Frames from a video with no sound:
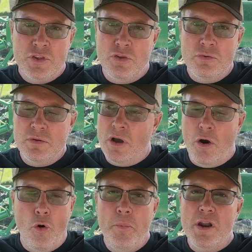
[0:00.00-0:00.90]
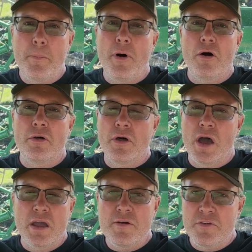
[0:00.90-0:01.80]
open up
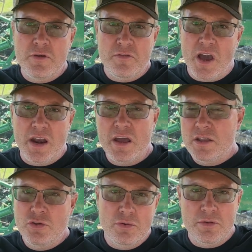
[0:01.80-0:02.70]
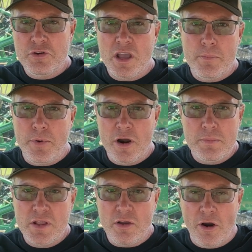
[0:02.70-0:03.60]
all, if you've got a 2 or
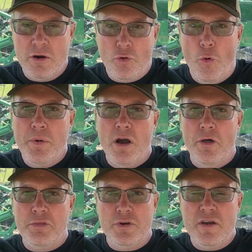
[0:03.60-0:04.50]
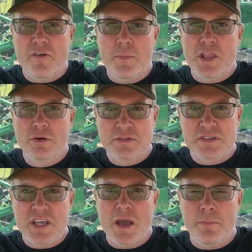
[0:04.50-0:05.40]
compartment cart, open all 3 of them and you'll
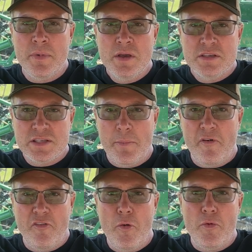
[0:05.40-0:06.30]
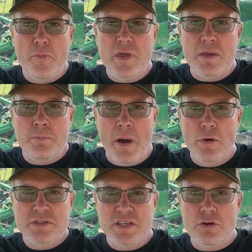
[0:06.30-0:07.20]
see them. Some of them will be
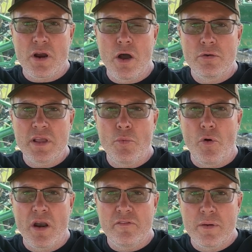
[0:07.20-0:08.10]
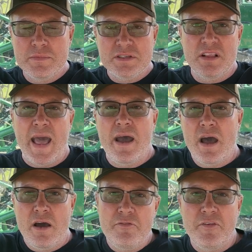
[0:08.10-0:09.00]
bouncing around and one of them is
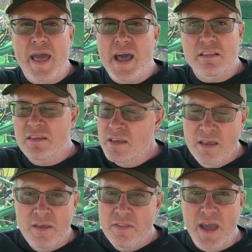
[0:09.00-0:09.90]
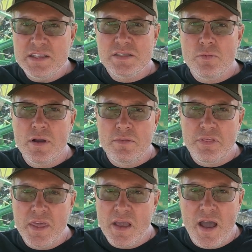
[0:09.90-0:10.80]
flat. That's one
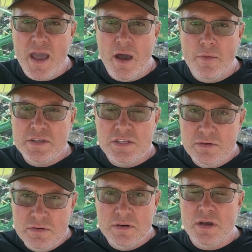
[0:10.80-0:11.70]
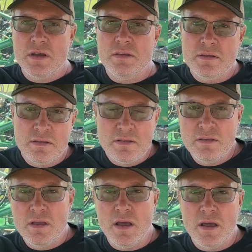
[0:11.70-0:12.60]
thing I always do
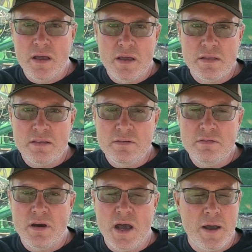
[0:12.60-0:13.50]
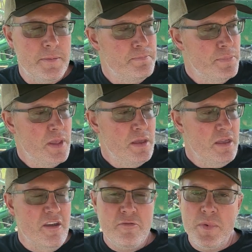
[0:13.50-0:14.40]
to
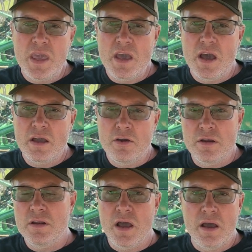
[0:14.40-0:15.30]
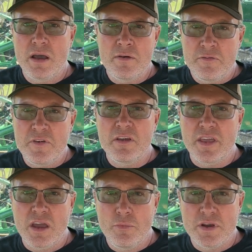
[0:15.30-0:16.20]
give me a good
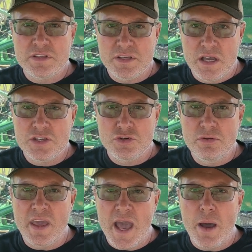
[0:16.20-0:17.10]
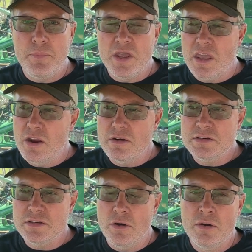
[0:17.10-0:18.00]
feeling on what's truly happening here.
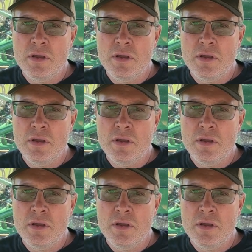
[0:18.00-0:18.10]
So